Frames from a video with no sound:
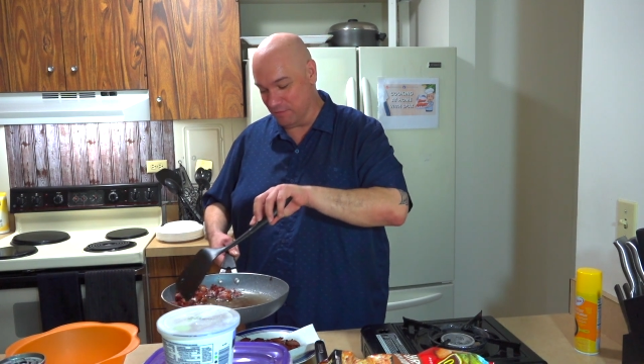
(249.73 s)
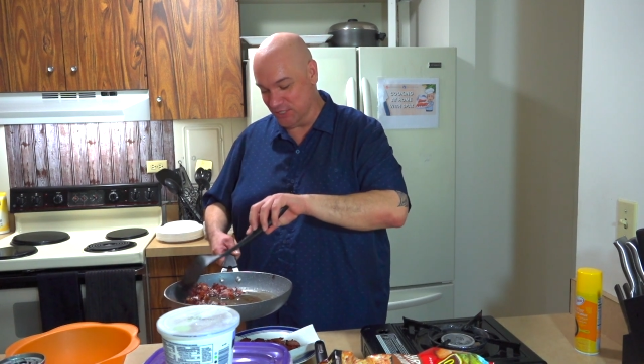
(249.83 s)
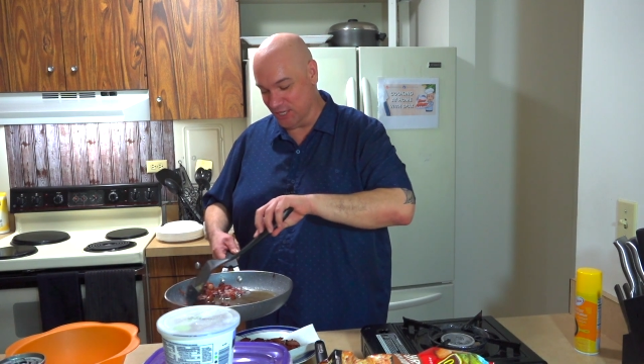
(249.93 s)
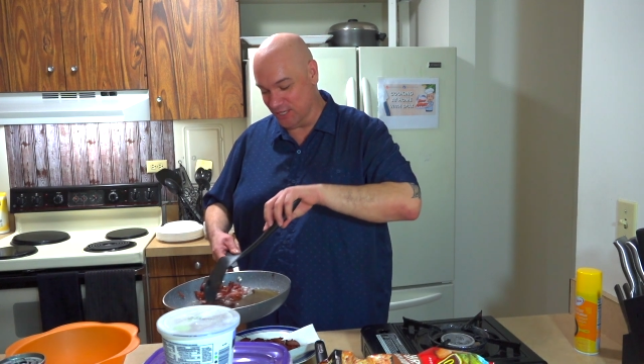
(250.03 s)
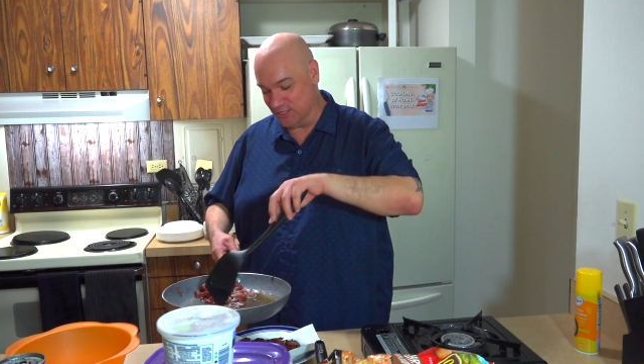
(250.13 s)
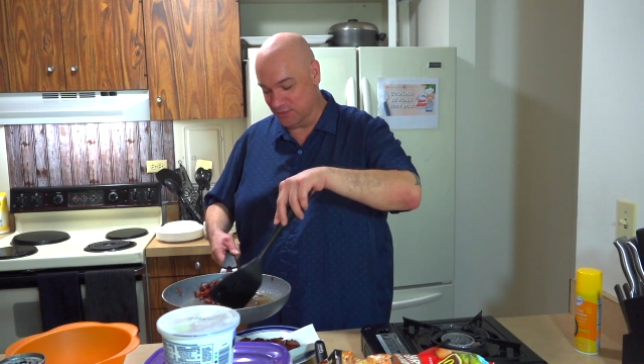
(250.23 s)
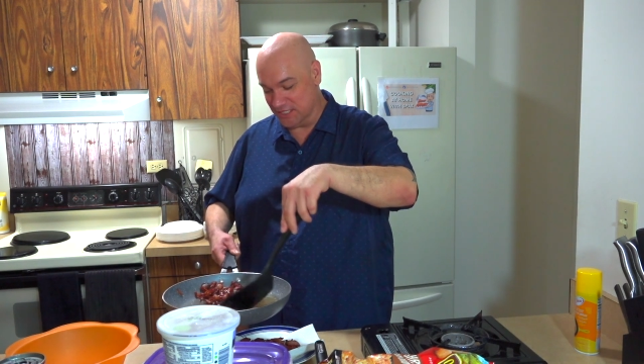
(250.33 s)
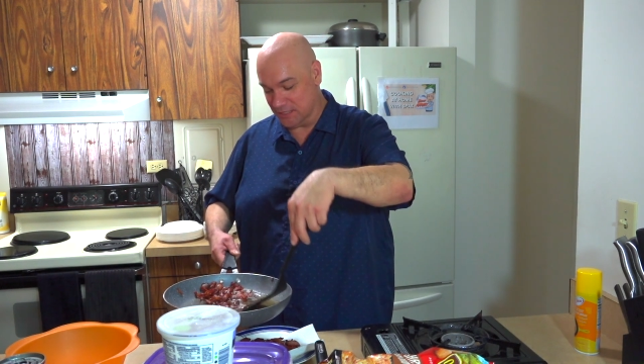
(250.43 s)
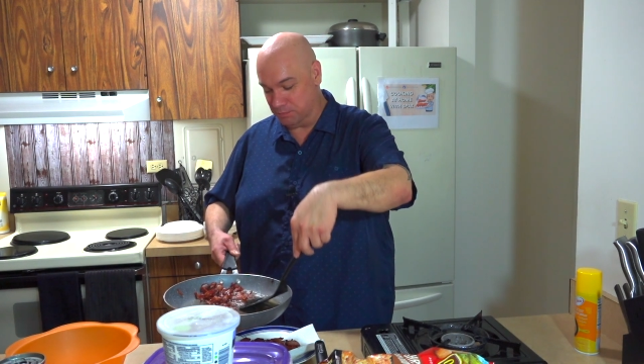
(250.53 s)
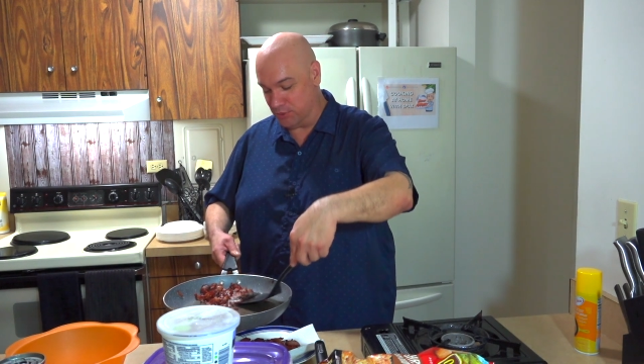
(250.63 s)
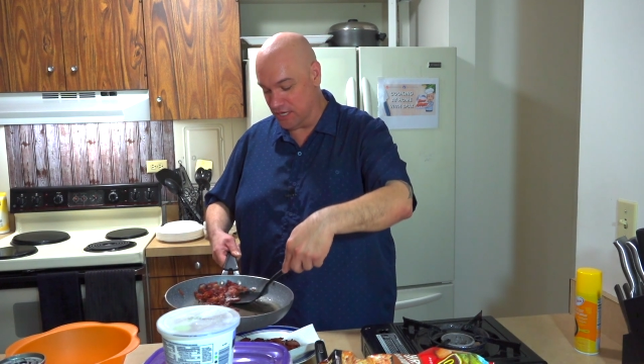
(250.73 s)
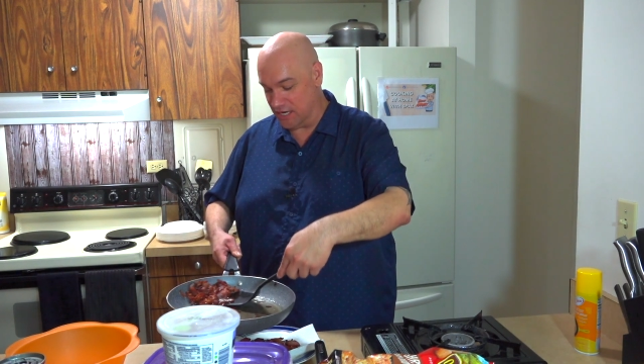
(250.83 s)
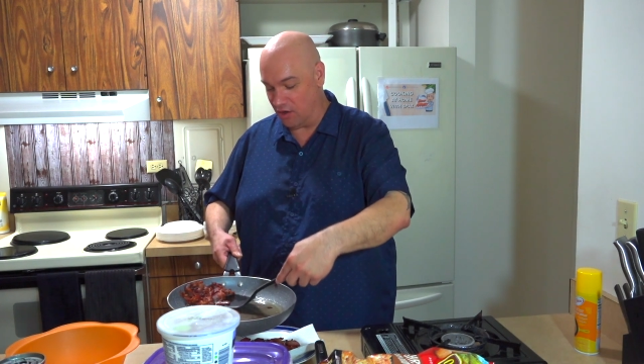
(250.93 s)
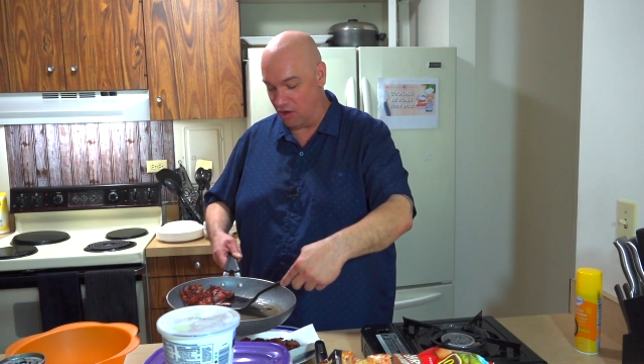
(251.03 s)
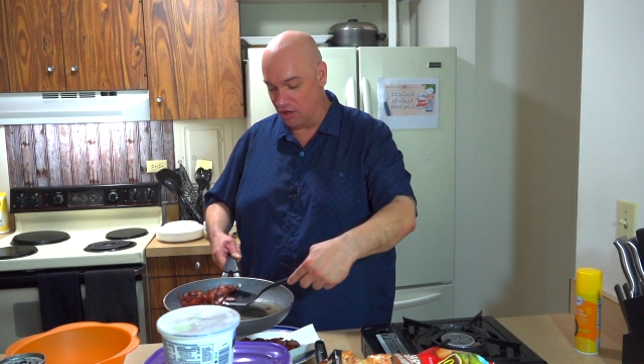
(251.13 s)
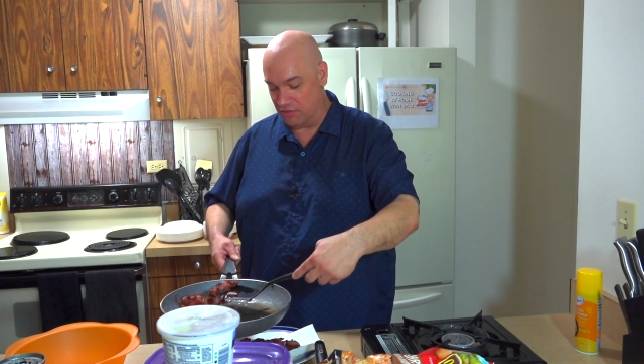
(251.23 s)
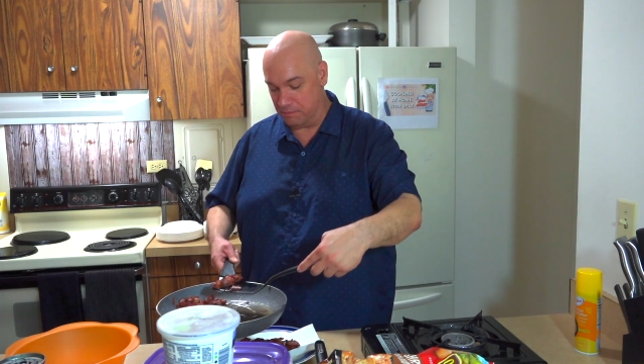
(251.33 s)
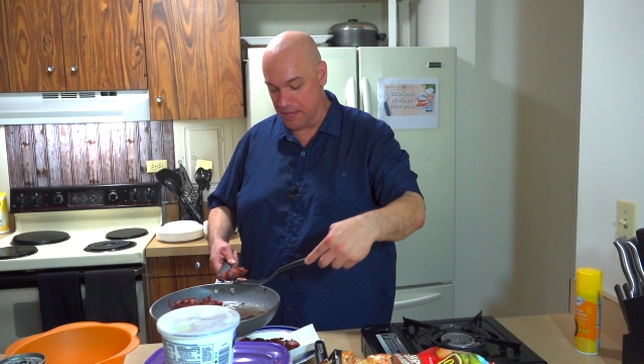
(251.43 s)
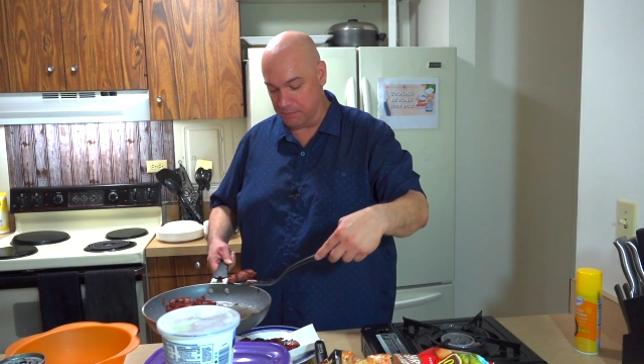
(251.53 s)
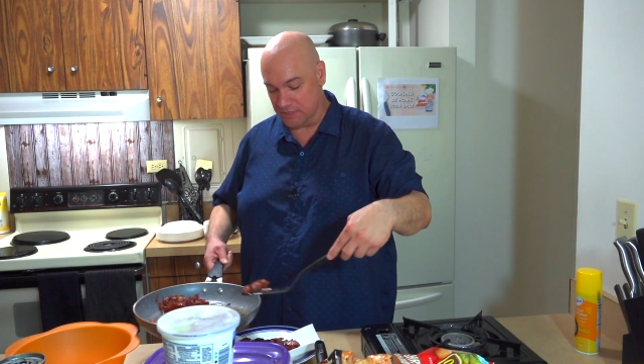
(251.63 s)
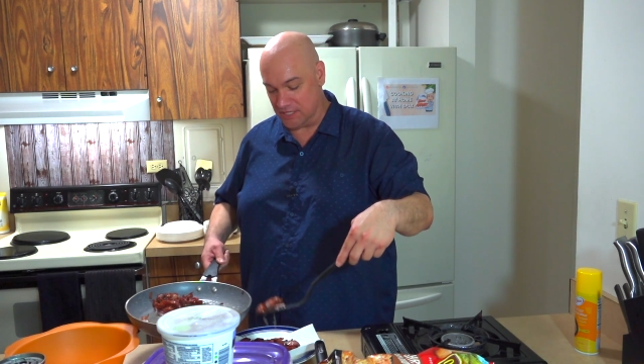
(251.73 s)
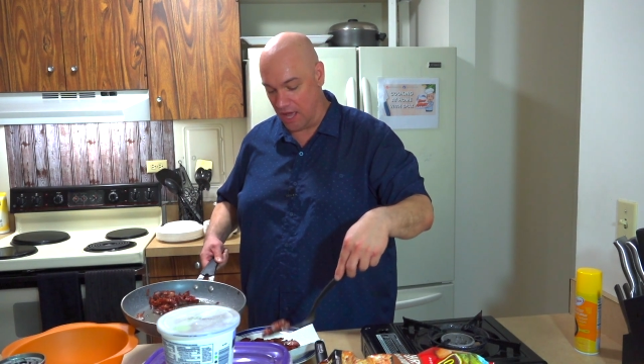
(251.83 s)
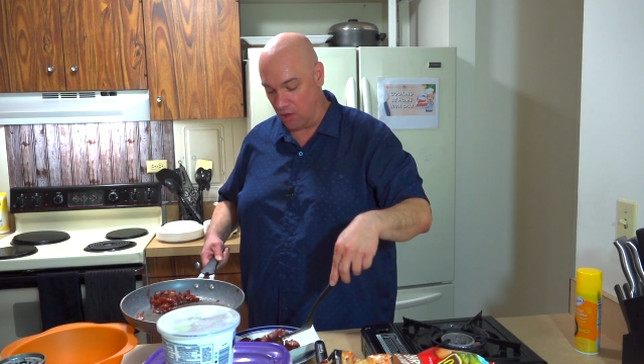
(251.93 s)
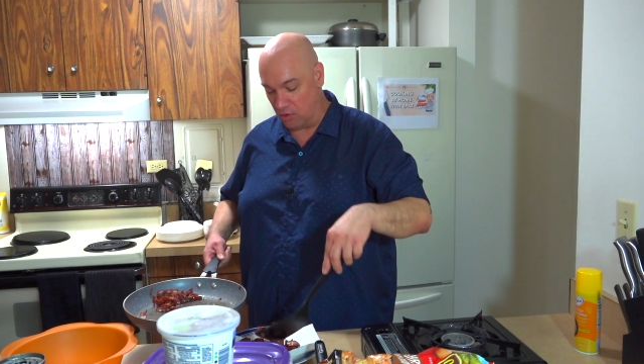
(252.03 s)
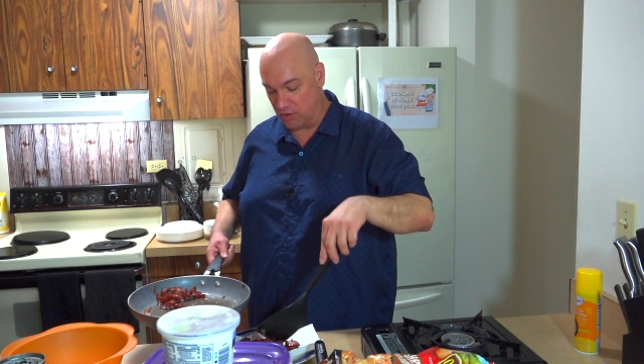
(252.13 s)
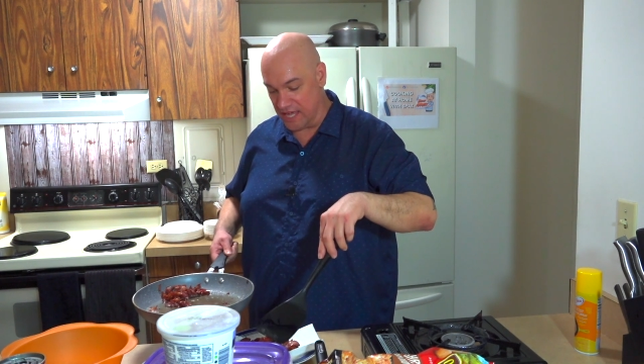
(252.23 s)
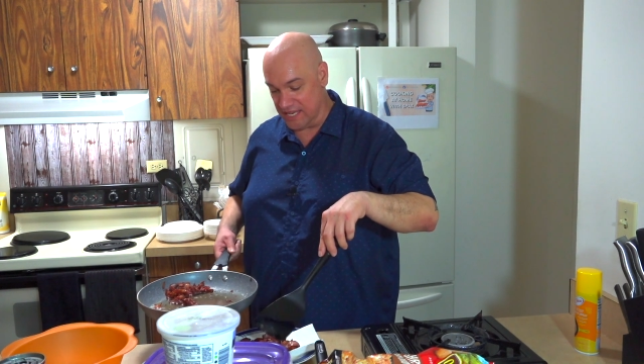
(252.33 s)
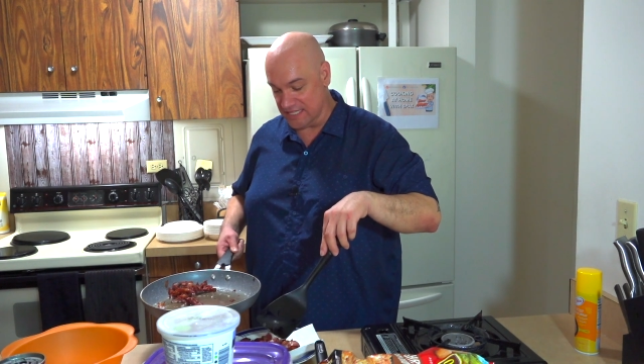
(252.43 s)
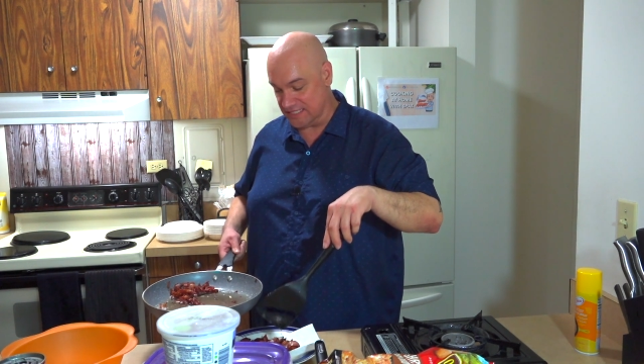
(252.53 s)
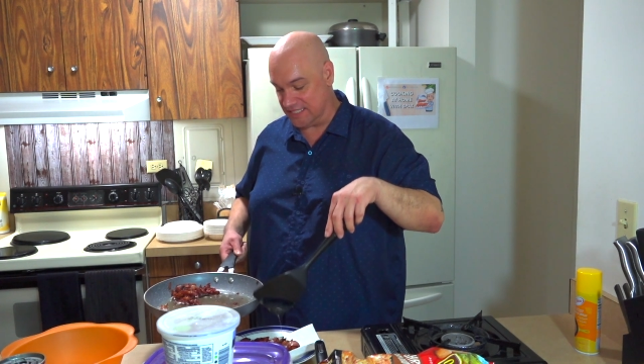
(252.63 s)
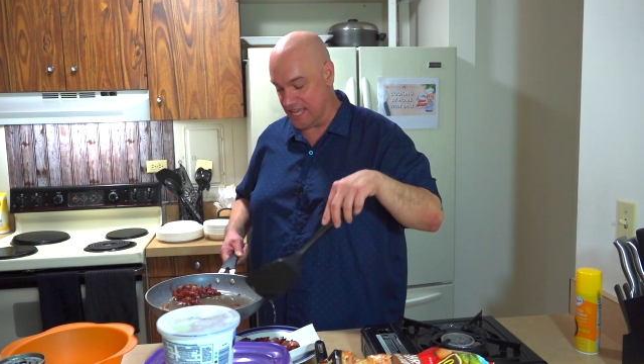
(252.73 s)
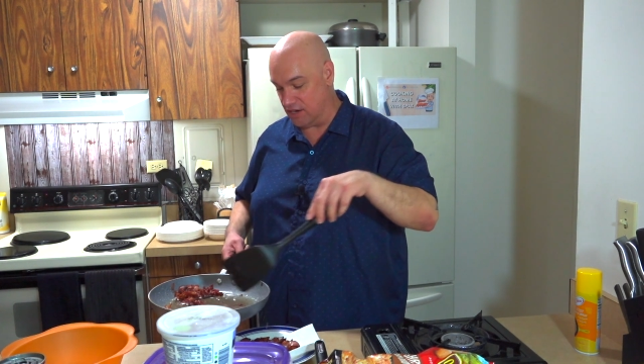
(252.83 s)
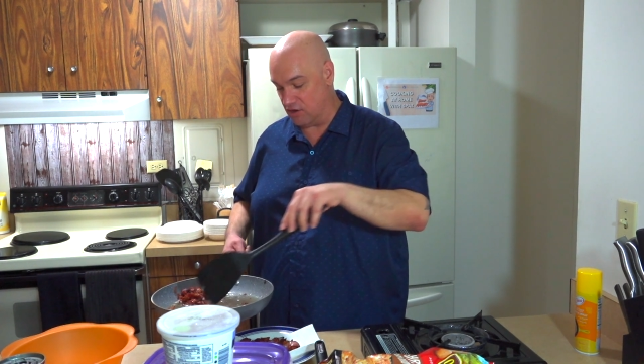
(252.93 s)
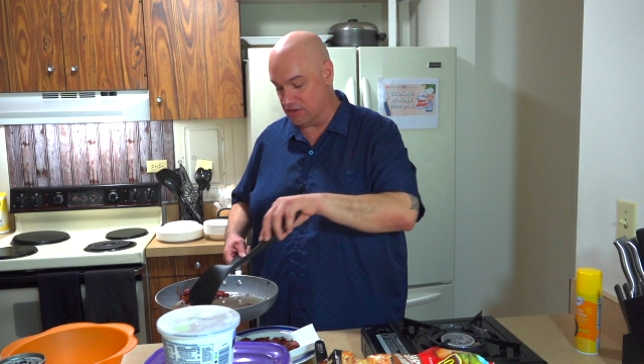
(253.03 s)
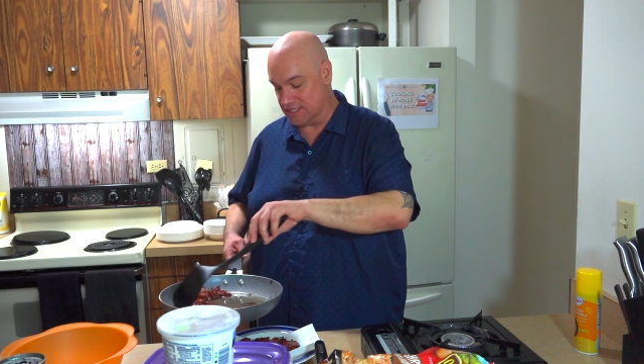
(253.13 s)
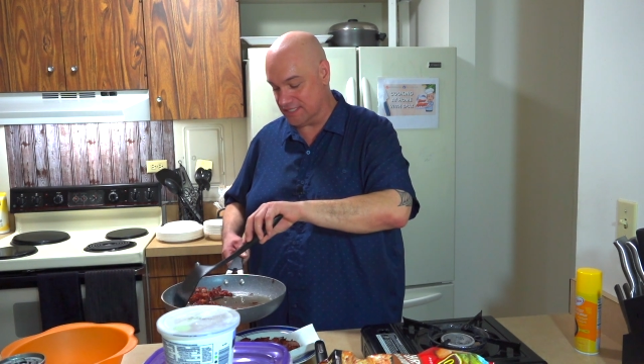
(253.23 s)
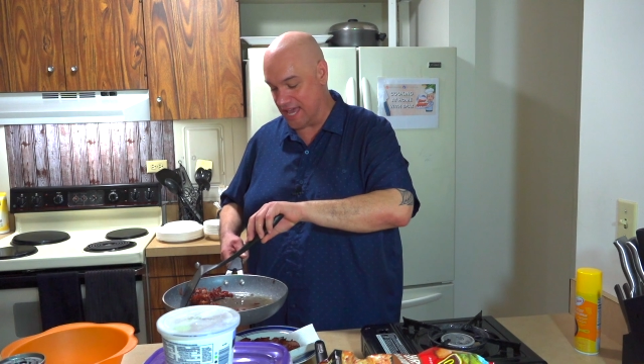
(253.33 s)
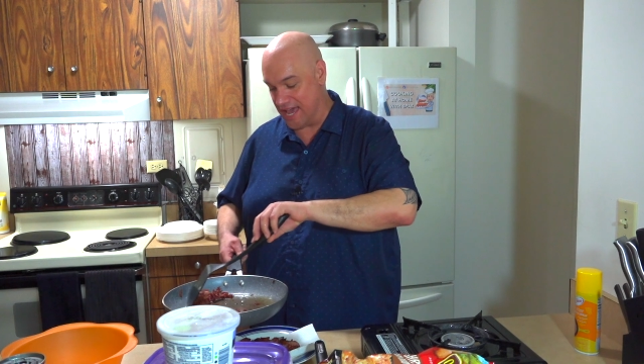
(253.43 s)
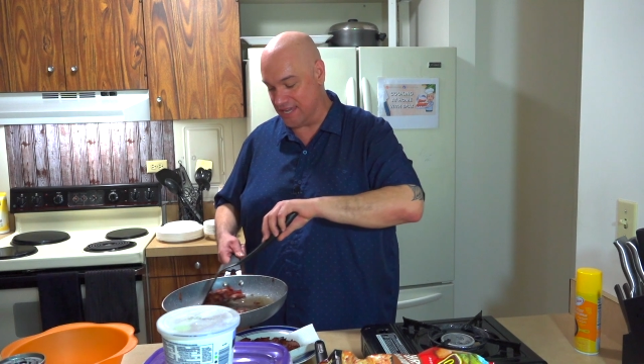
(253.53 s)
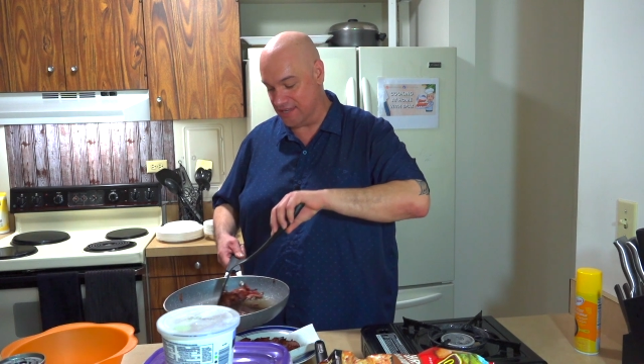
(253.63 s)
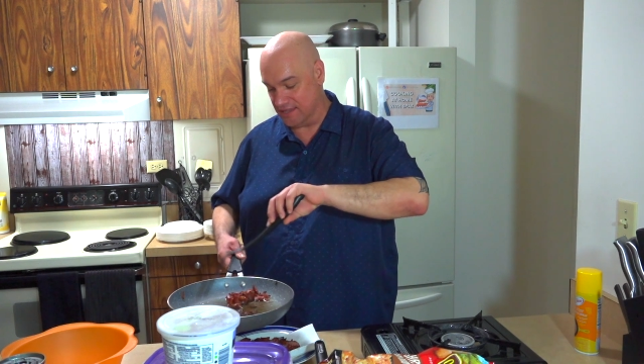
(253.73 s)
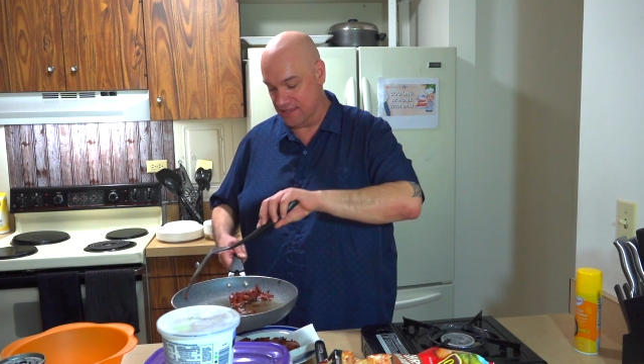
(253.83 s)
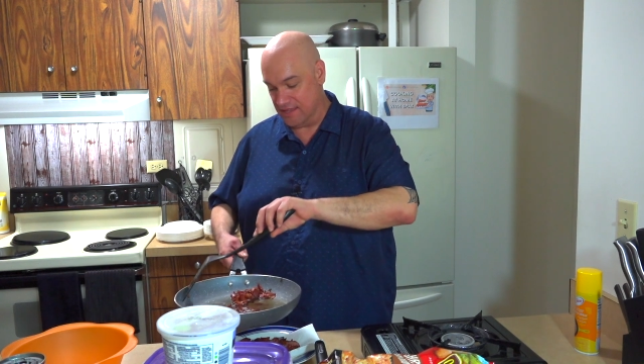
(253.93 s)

what you're going to do is just put it on the paper towel and then set it on the side,